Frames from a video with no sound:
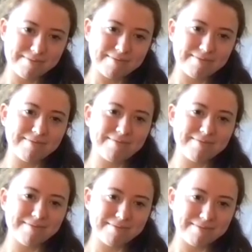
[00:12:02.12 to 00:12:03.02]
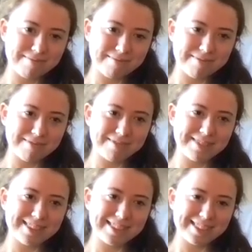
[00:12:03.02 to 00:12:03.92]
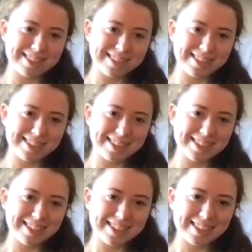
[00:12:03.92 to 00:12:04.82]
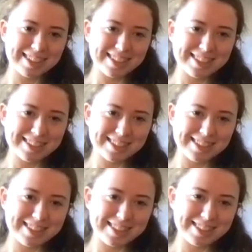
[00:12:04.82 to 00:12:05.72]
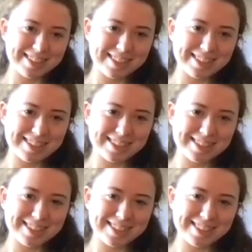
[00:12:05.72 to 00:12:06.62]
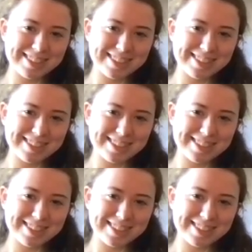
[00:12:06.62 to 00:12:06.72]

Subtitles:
The person shown says nothing.